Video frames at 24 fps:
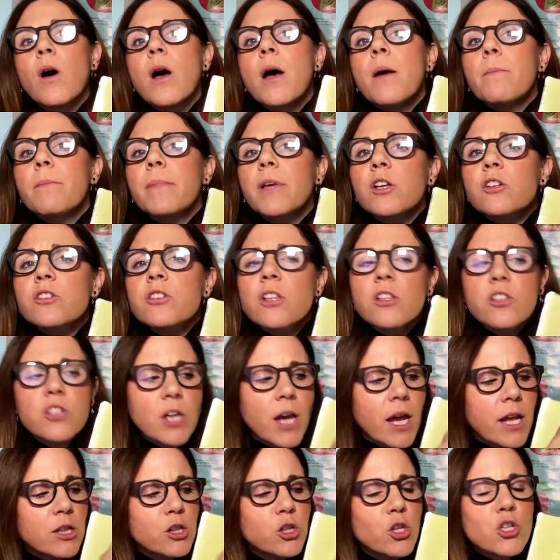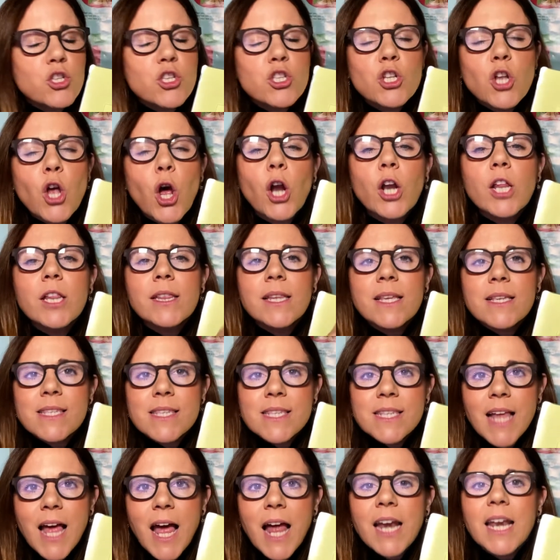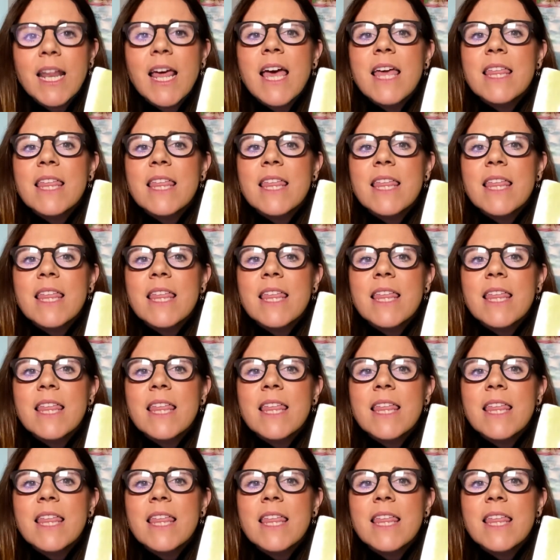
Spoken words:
because the child does not understand